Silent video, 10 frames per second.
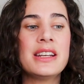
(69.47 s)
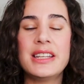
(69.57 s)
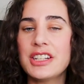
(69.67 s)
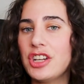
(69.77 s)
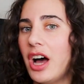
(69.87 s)

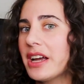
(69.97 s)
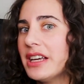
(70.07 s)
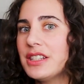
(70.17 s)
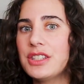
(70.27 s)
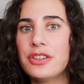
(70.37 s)
TikTok,
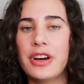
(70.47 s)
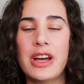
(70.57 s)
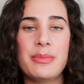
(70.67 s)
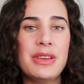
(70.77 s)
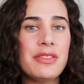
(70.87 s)

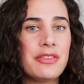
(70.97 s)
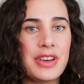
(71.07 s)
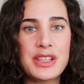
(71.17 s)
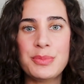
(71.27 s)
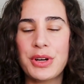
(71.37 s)
Instagram, even
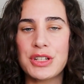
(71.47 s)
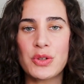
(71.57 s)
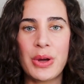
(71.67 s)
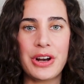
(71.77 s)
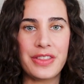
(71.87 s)
Facebook and
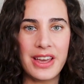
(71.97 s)
Twitter,